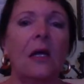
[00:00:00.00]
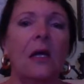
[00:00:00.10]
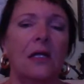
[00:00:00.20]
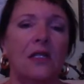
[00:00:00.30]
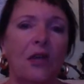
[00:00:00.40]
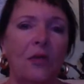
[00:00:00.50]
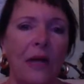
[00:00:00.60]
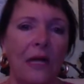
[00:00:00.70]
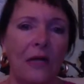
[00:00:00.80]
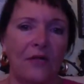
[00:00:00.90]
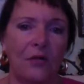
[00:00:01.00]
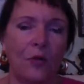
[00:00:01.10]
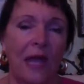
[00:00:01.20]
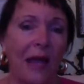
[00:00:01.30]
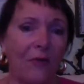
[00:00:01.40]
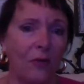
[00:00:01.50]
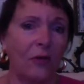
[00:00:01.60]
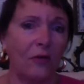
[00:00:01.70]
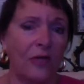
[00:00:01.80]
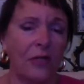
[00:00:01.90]
And so many of us, we have
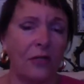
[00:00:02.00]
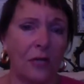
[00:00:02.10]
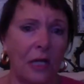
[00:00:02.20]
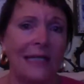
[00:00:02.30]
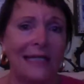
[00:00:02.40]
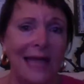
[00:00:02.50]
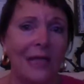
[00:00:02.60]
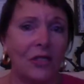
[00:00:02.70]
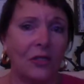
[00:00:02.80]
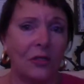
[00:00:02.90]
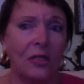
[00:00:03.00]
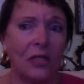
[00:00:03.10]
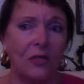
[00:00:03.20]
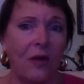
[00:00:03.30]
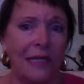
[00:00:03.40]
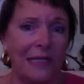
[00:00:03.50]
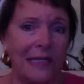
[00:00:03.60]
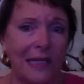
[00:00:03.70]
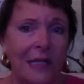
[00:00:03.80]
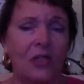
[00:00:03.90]
all of these intentions, these great
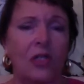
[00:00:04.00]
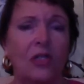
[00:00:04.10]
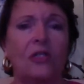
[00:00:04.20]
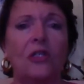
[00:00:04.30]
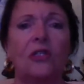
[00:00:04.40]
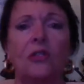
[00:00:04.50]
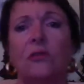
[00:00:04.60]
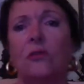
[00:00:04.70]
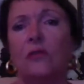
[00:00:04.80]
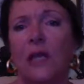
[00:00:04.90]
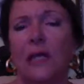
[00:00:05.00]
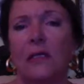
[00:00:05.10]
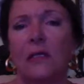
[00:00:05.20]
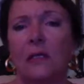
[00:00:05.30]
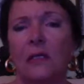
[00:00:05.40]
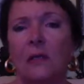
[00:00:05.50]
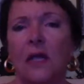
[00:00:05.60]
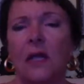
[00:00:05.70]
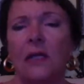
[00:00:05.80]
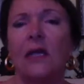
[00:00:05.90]
intentions to do things.
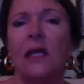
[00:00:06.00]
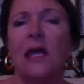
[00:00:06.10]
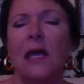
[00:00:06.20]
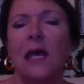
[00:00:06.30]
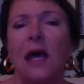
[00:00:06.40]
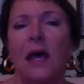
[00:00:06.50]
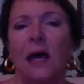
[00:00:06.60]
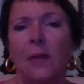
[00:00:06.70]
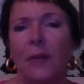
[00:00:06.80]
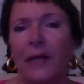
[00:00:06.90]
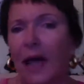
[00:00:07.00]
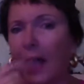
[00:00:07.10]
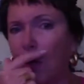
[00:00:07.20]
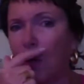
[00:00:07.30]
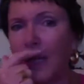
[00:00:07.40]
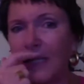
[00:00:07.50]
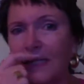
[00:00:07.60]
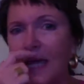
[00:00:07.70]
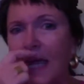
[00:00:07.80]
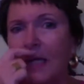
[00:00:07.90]
But I
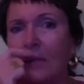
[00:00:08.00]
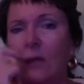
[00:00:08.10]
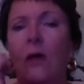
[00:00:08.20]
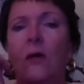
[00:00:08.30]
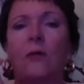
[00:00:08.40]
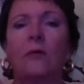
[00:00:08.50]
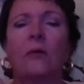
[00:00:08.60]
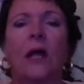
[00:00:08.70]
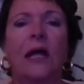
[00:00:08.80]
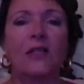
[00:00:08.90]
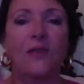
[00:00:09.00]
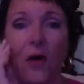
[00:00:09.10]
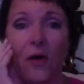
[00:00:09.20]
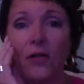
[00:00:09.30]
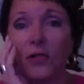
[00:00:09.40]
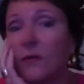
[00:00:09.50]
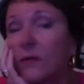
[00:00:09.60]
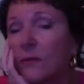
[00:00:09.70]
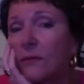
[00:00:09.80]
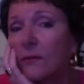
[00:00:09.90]
always say, you know, as far
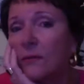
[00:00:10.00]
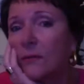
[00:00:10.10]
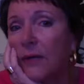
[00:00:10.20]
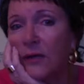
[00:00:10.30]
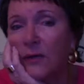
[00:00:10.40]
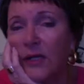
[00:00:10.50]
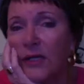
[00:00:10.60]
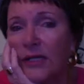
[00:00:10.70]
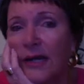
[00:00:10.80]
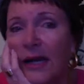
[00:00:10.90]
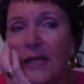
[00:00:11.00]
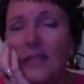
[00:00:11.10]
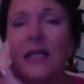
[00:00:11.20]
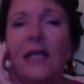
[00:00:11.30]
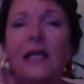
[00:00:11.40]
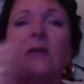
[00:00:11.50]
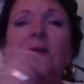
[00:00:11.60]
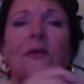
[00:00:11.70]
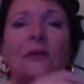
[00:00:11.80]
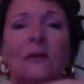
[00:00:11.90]
as whether it's dieting
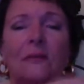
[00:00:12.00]
or